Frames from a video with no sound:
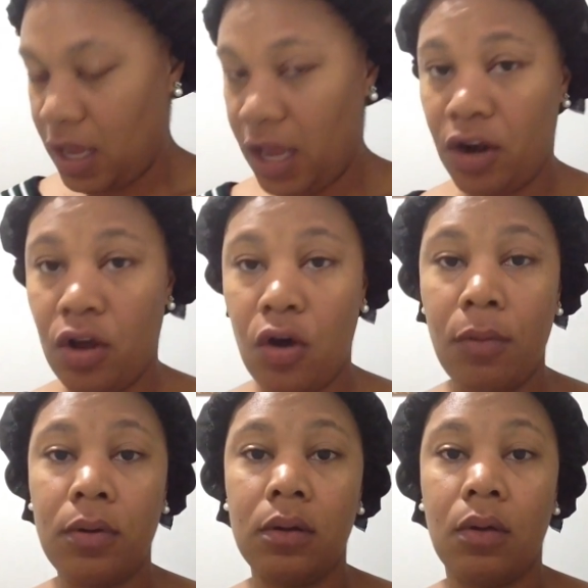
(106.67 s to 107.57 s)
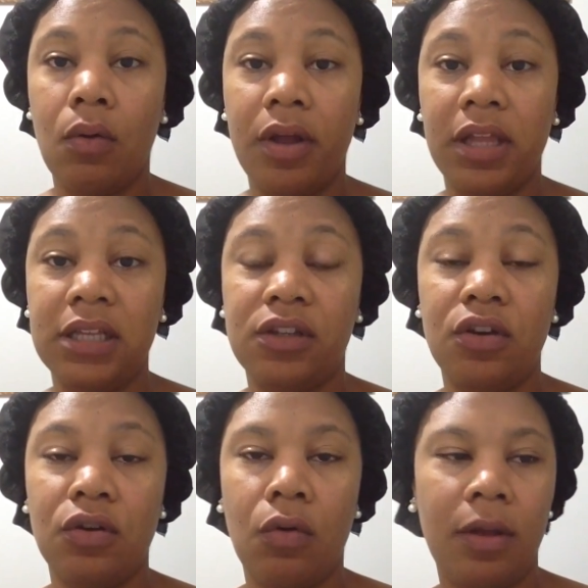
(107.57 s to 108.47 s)
And jojoba oil is a
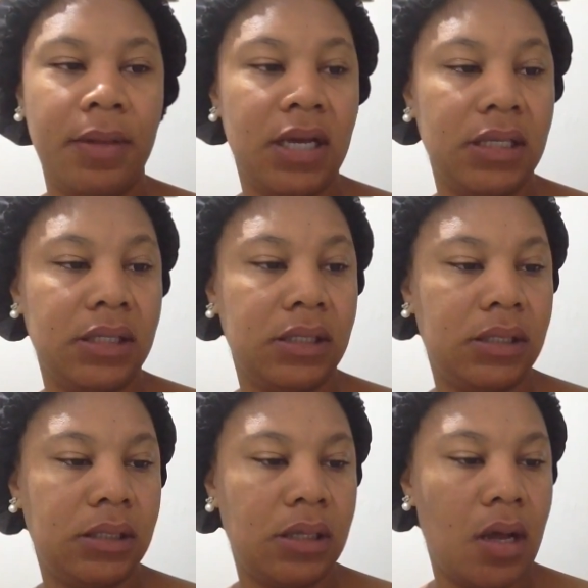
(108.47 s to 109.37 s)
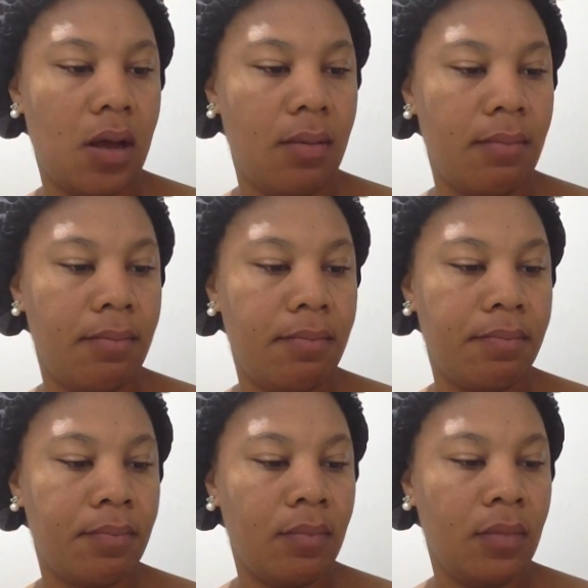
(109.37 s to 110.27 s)
good oil because it's
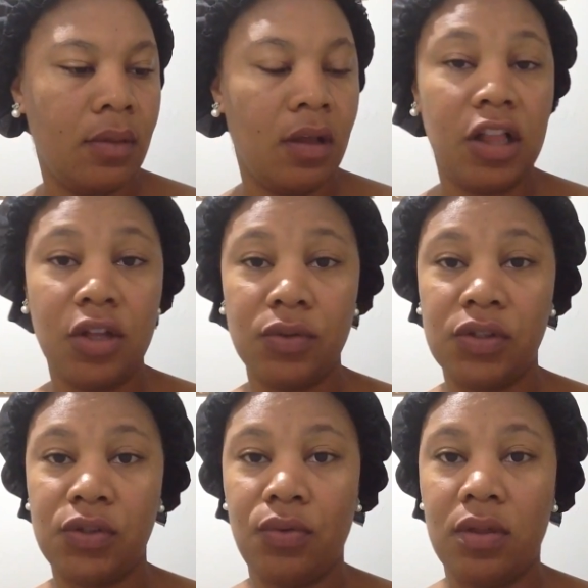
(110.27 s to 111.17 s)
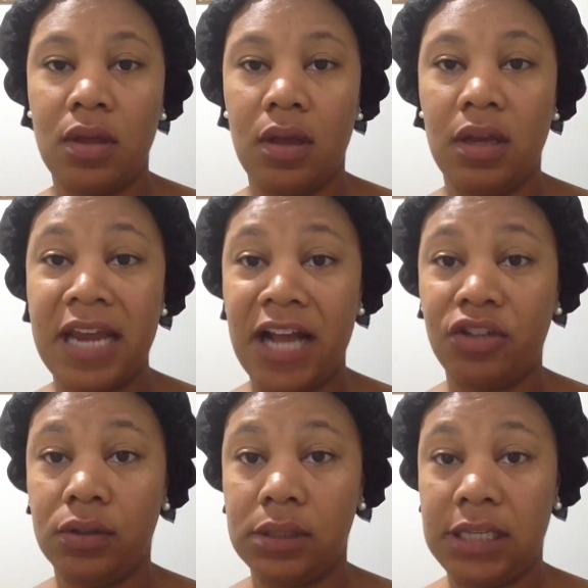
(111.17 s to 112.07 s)
close to the
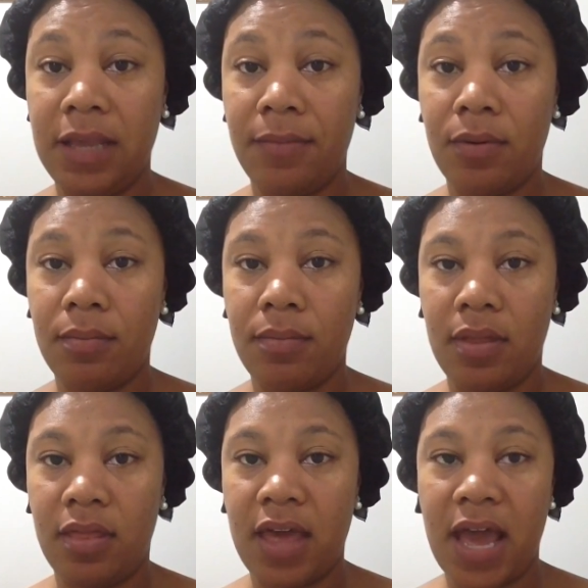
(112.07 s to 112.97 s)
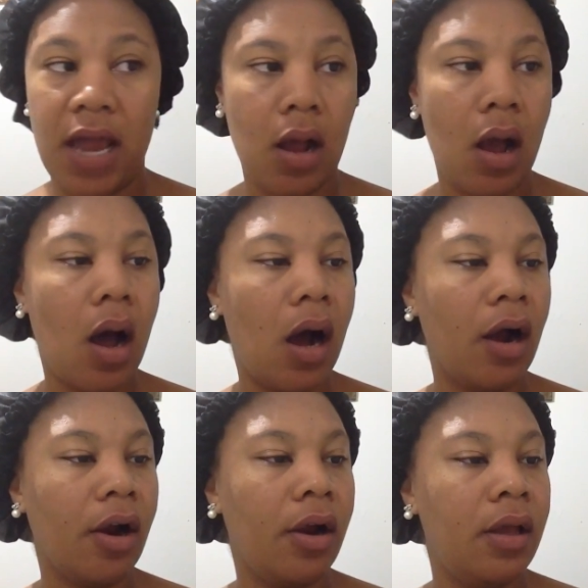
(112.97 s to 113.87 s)
natural sebum that
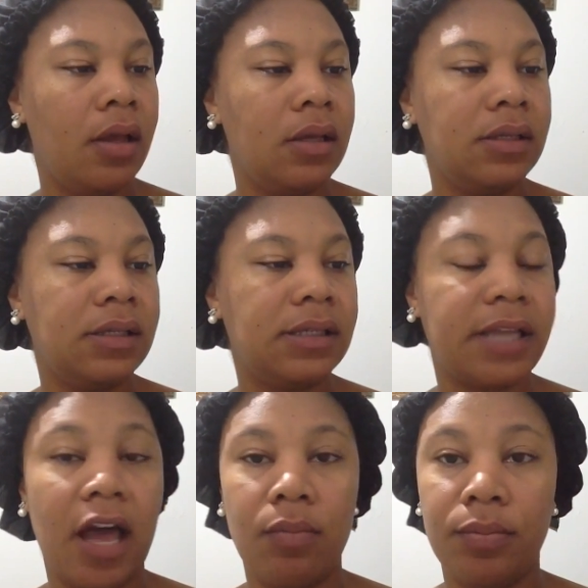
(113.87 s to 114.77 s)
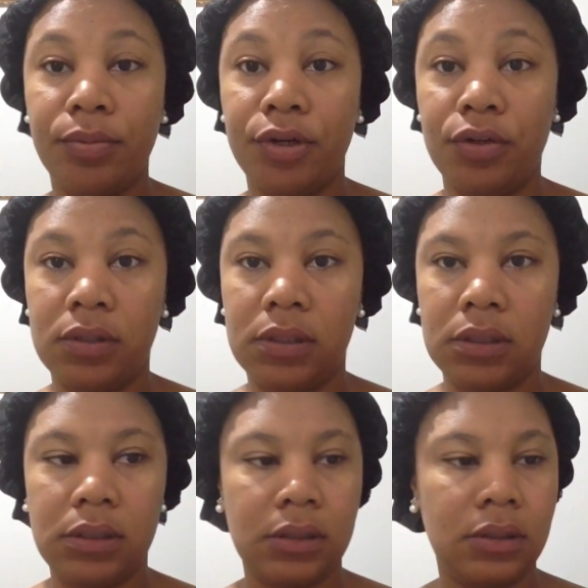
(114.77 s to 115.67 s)
our scalp
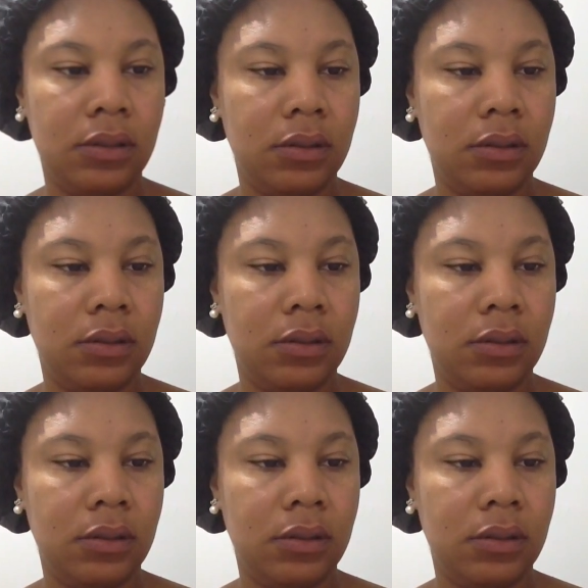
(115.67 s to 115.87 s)
produces.